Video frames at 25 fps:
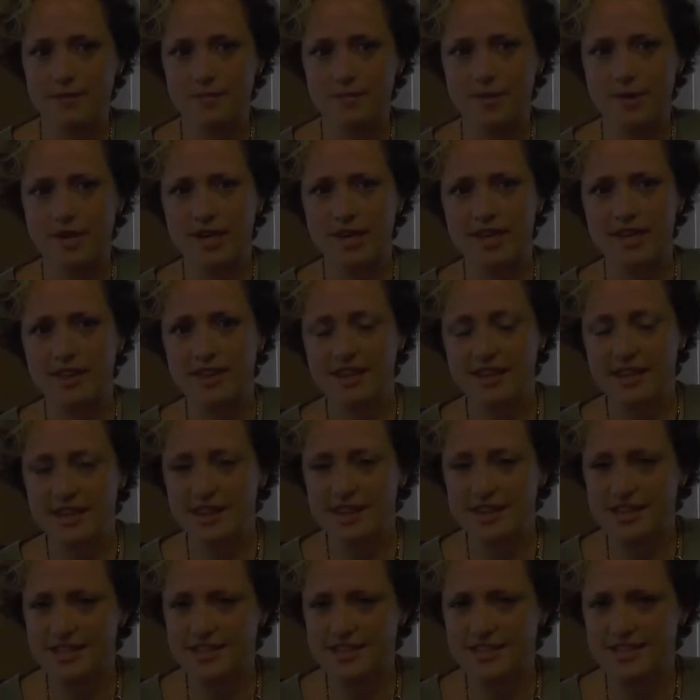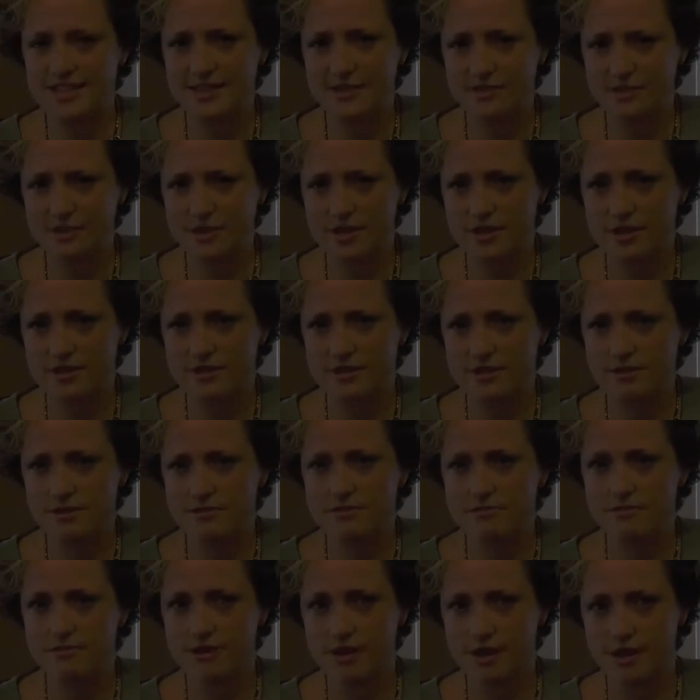but I think that's different
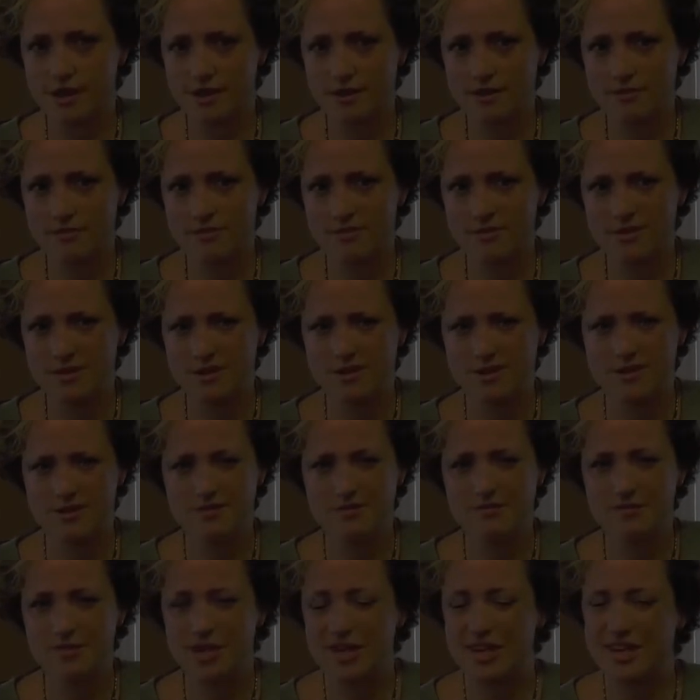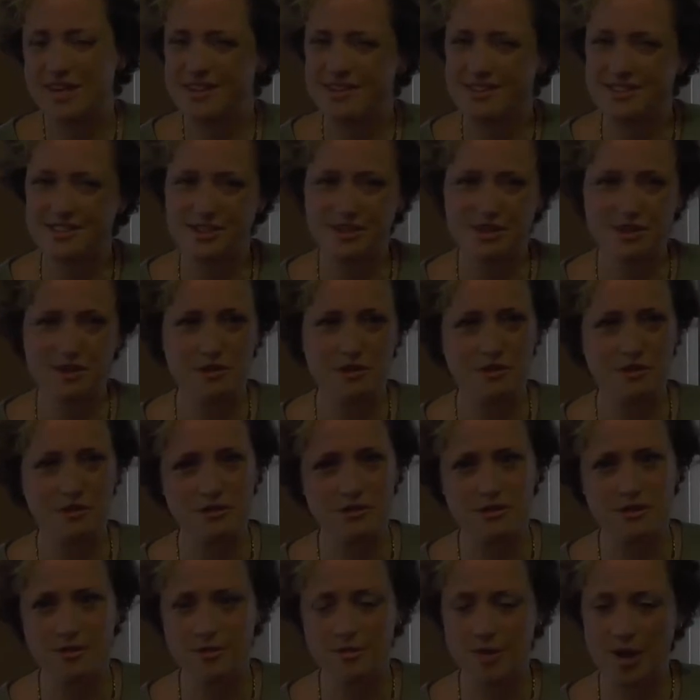from being
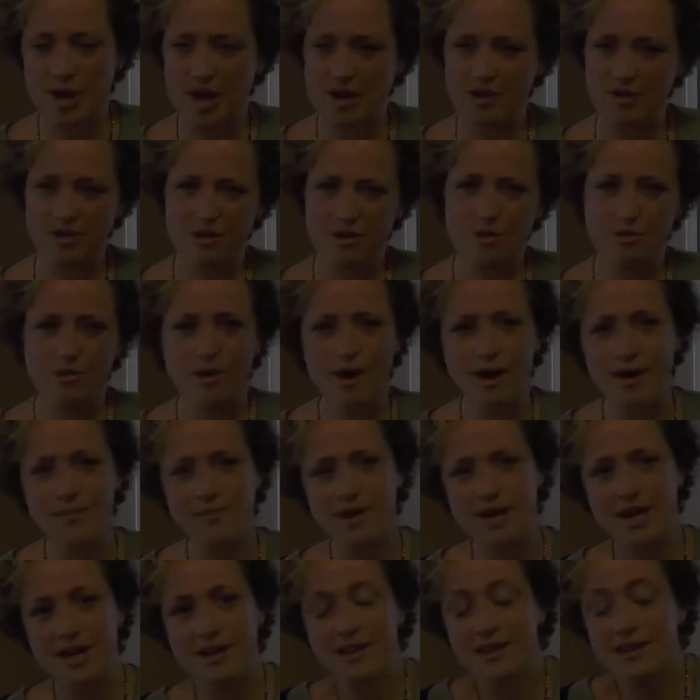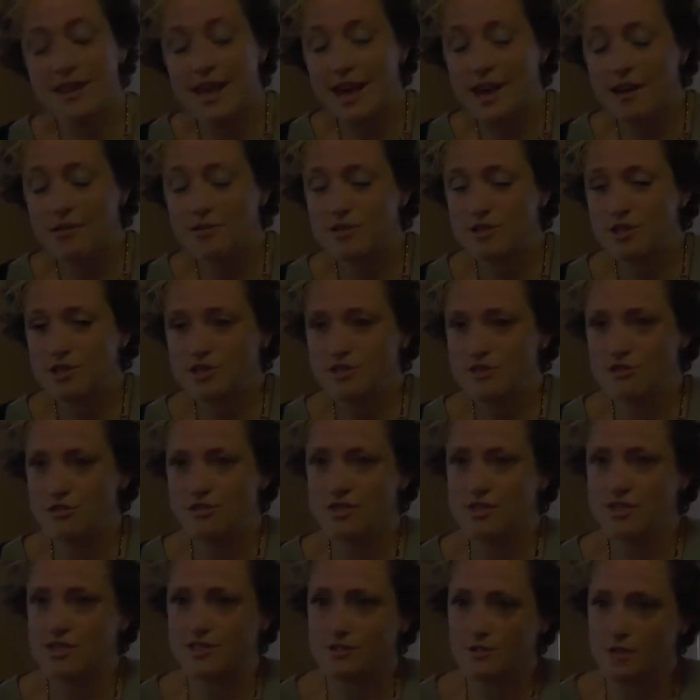concerned about, oh, I'm not allowed to do
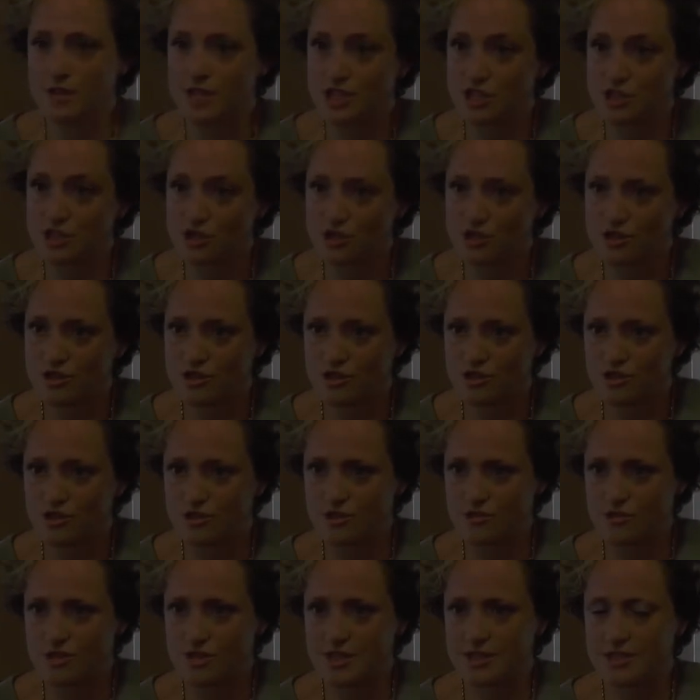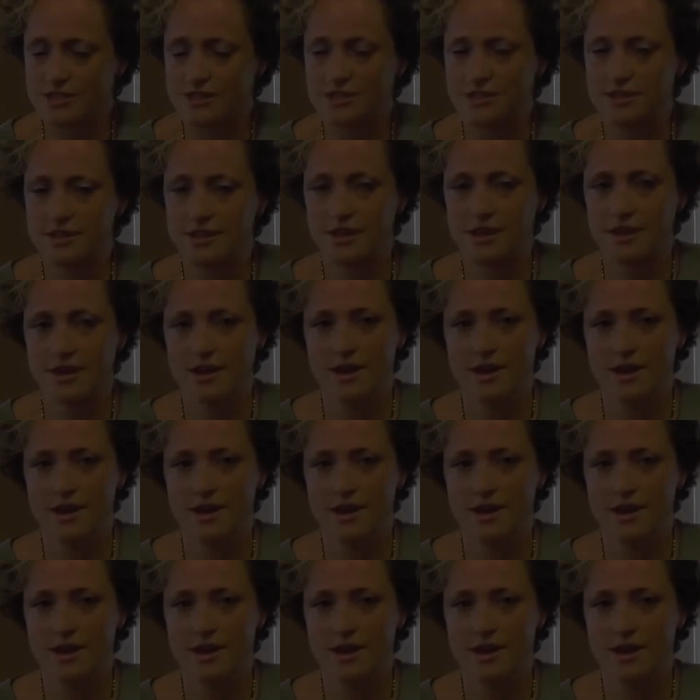this or I shouldn't do this.